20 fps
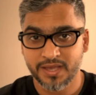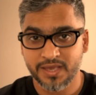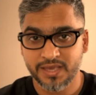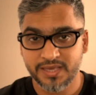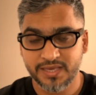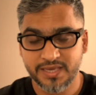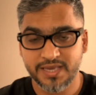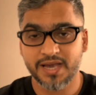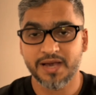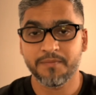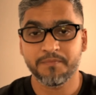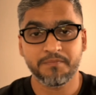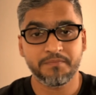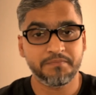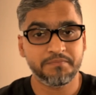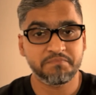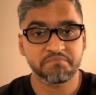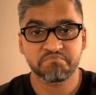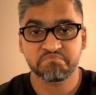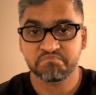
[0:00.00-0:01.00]
Yeah,
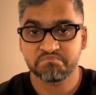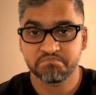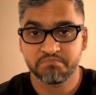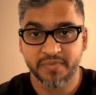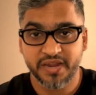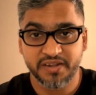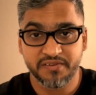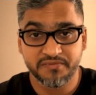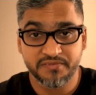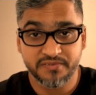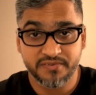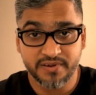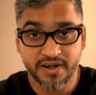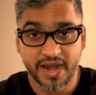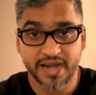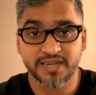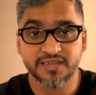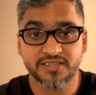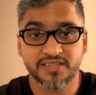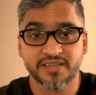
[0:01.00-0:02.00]
made
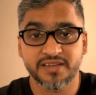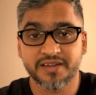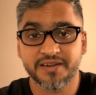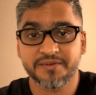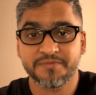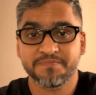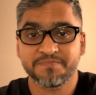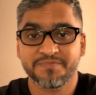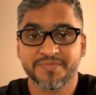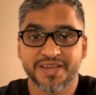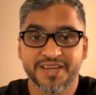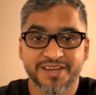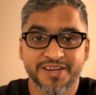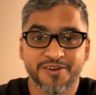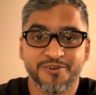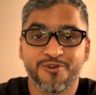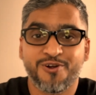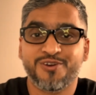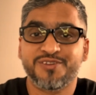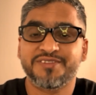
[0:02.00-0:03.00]
right there in a
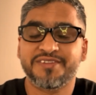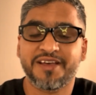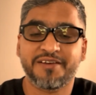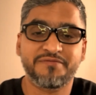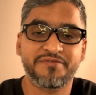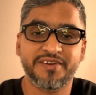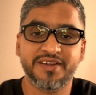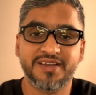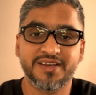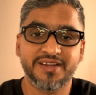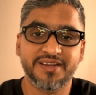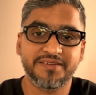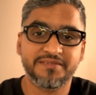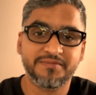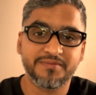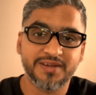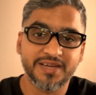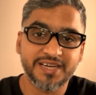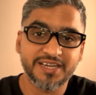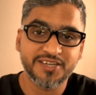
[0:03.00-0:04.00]
North African
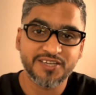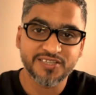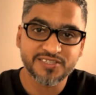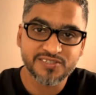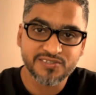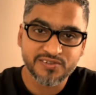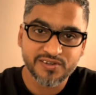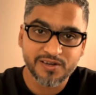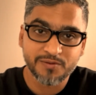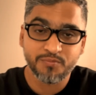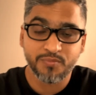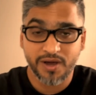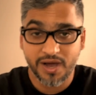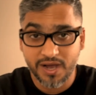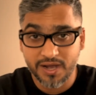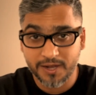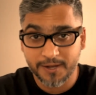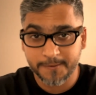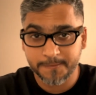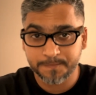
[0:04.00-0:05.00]
industrial
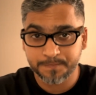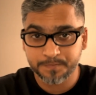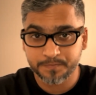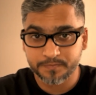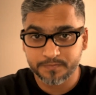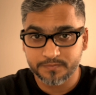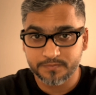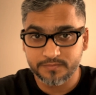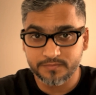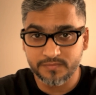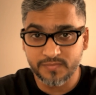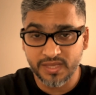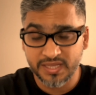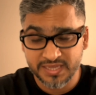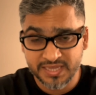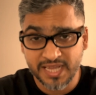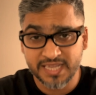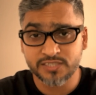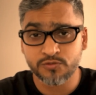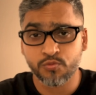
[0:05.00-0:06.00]
park.
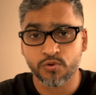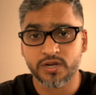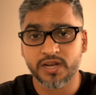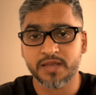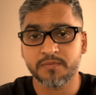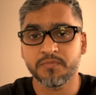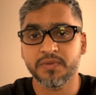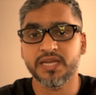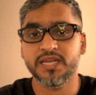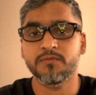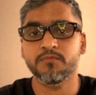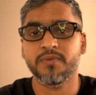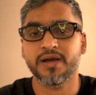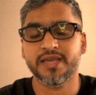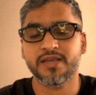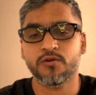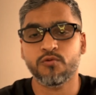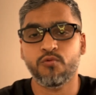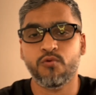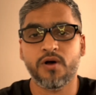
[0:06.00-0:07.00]
That's what I mean by
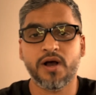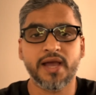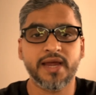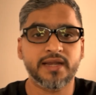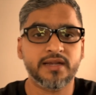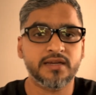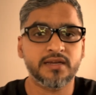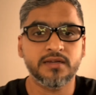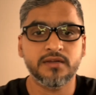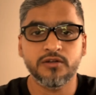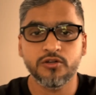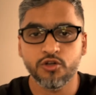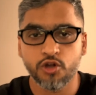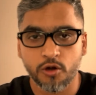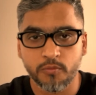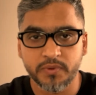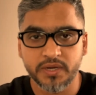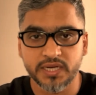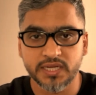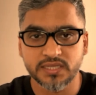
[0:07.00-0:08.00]
quiet
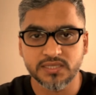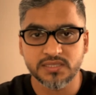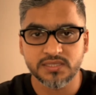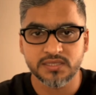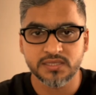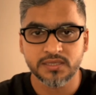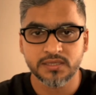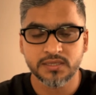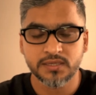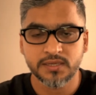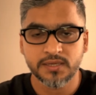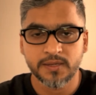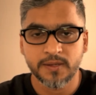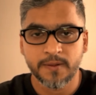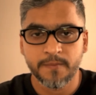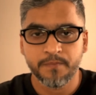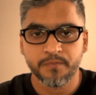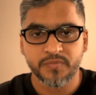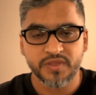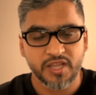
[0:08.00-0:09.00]
dominance.
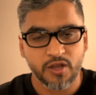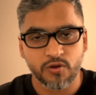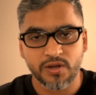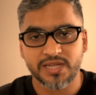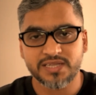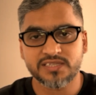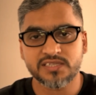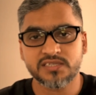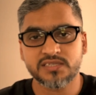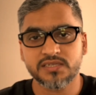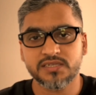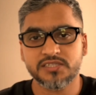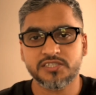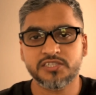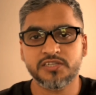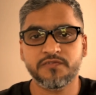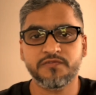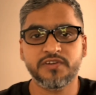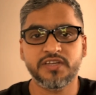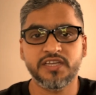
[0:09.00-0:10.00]
Now let's
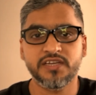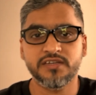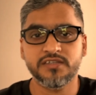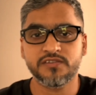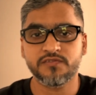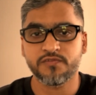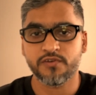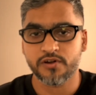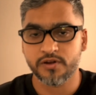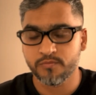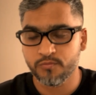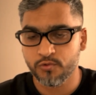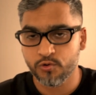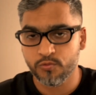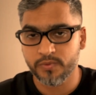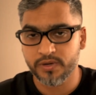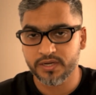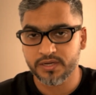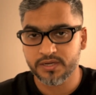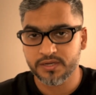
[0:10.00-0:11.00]
shift gears for a
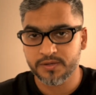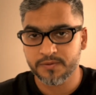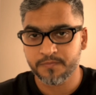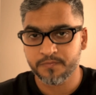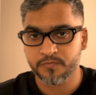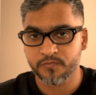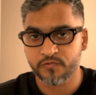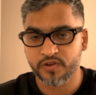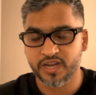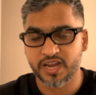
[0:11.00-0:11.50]
moment. When